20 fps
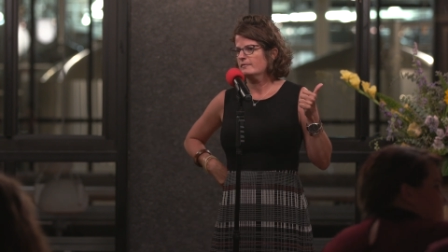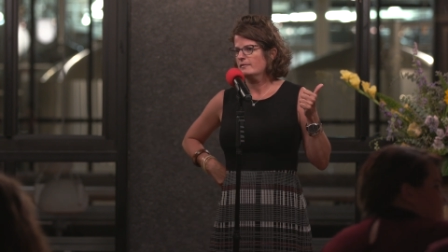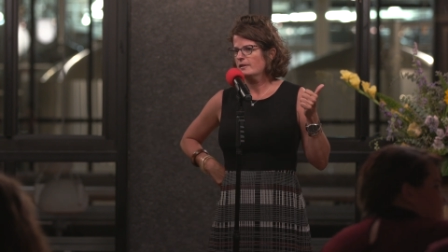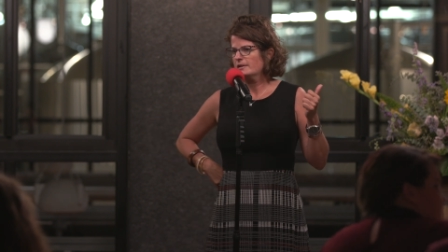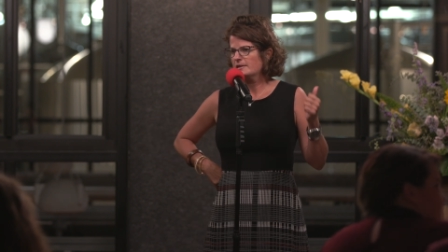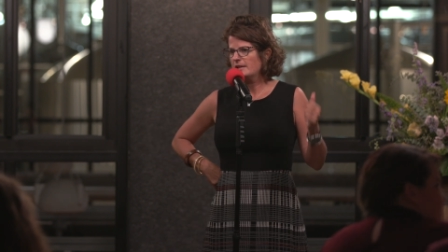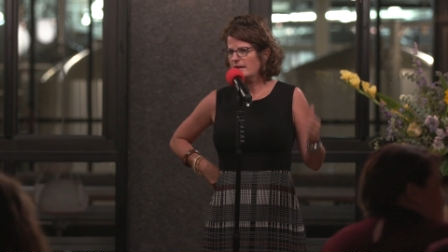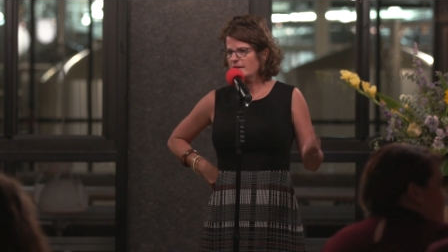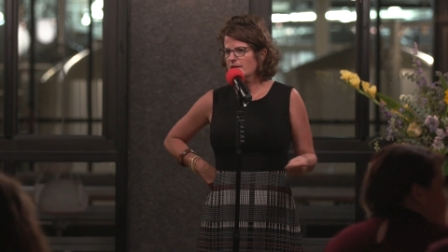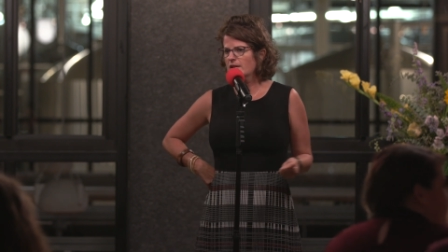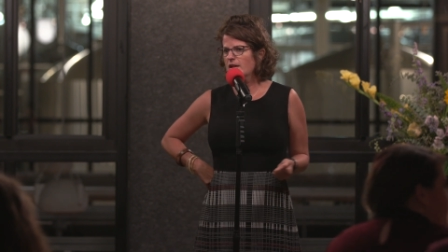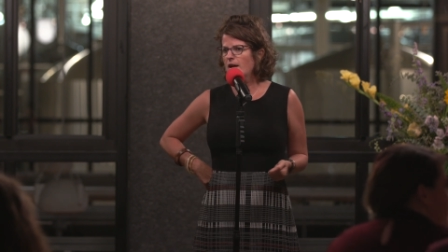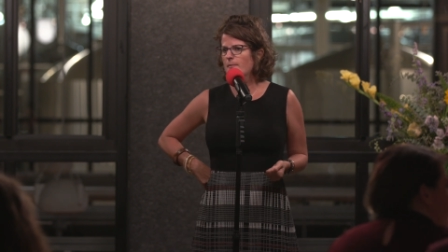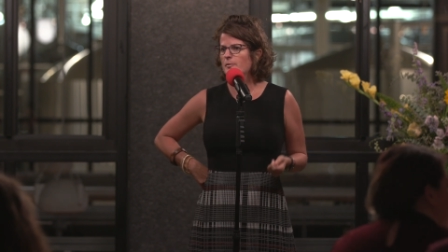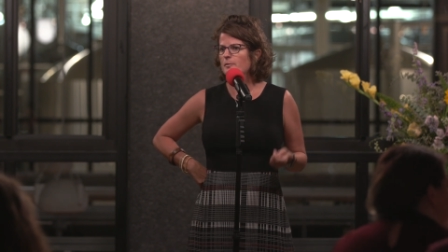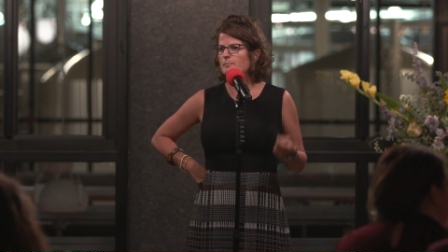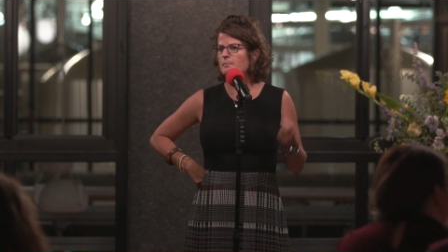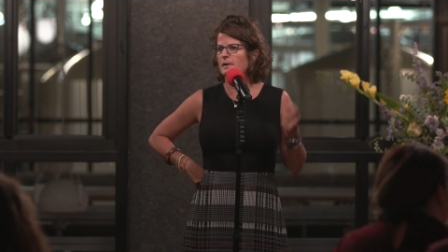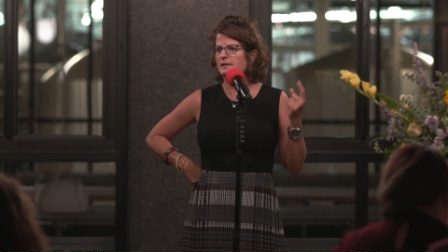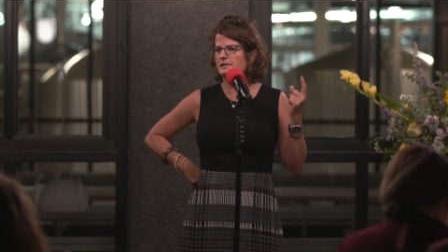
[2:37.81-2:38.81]
I take a
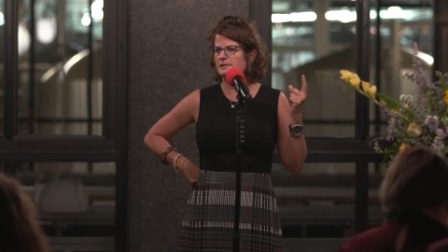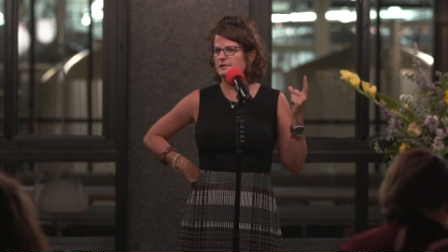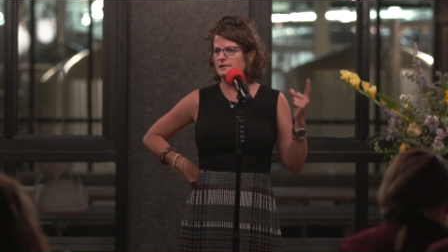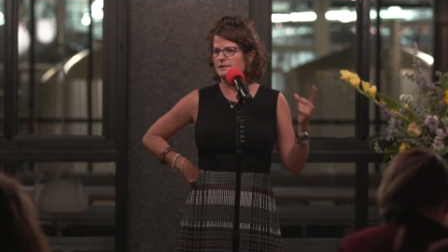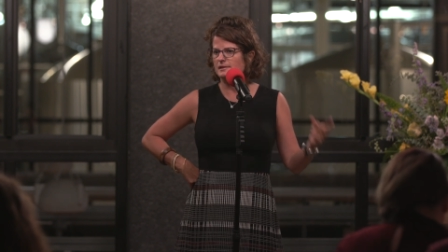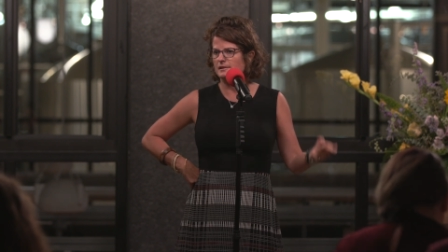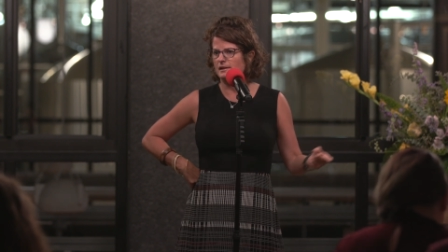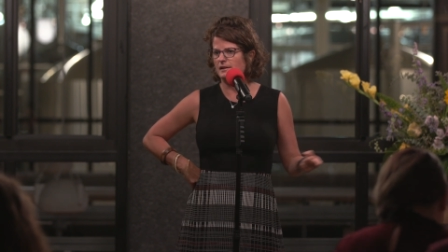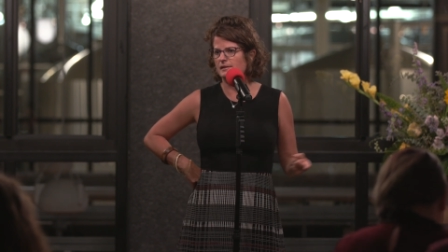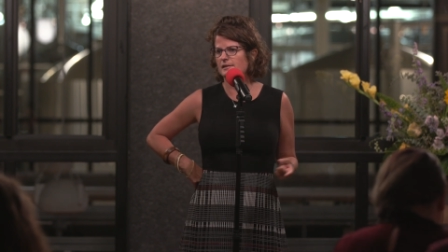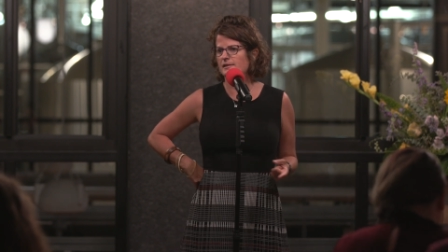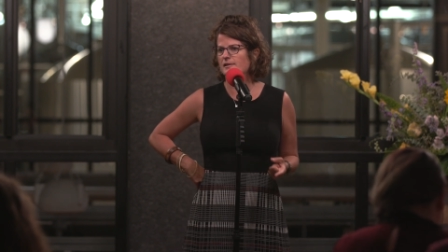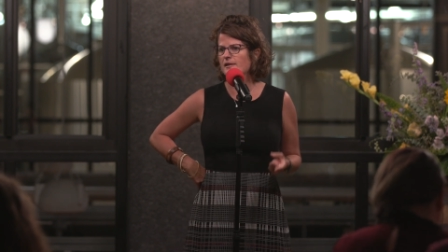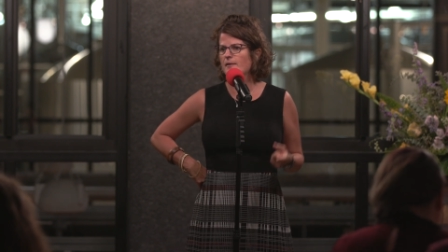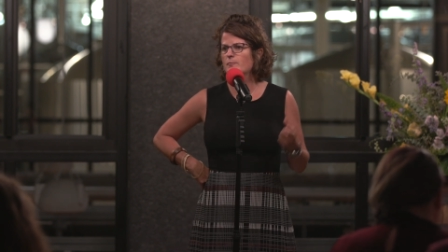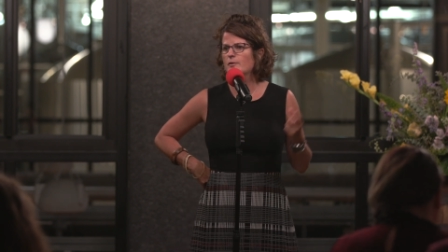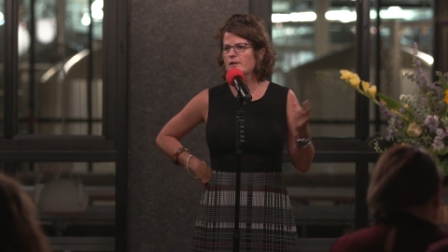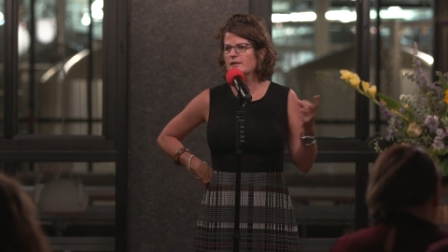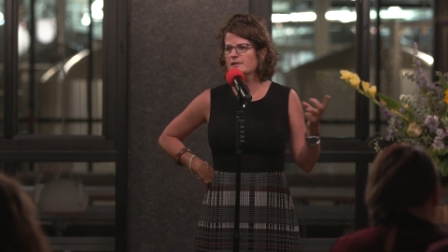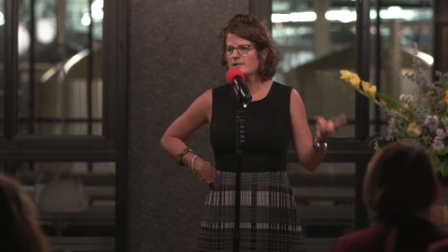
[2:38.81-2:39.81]
couple buses and
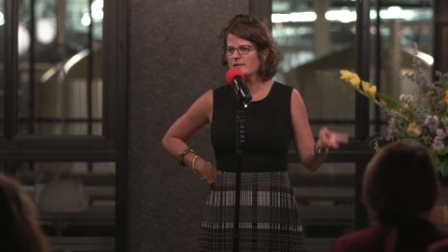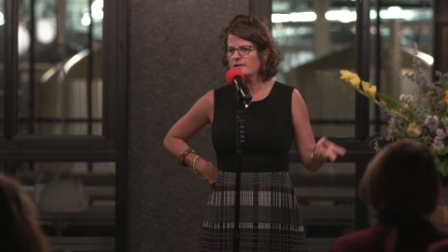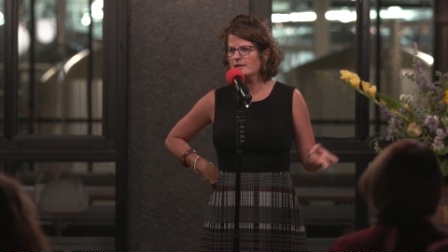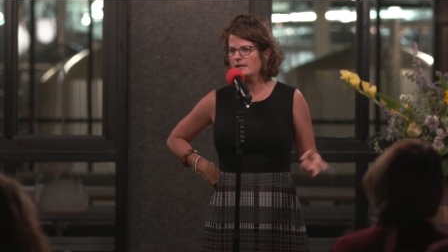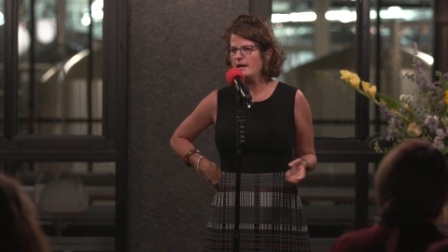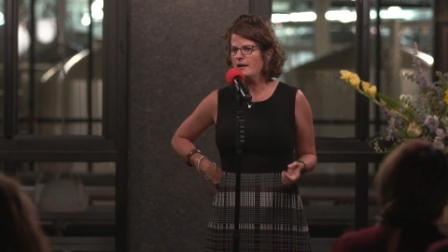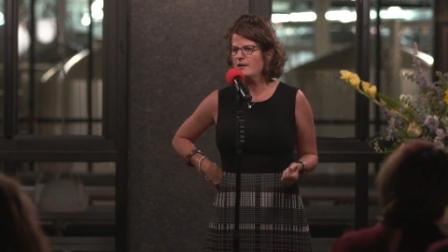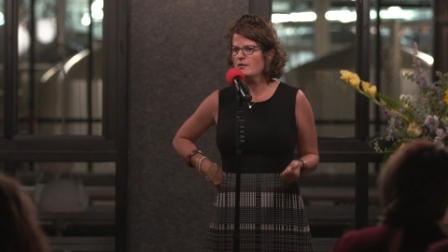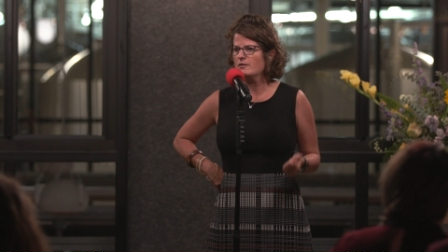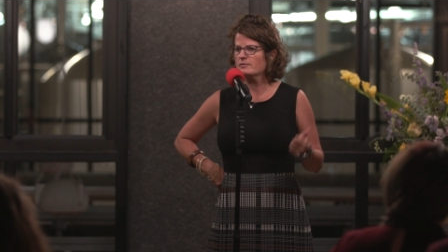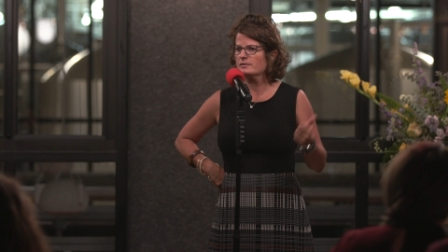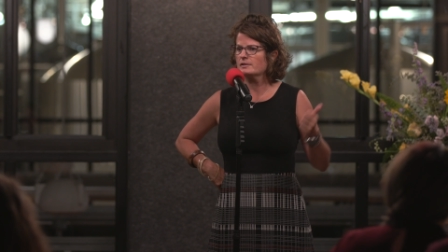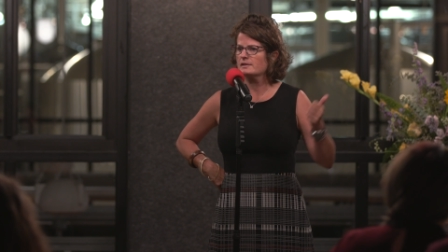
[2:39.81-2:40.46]
subways in the L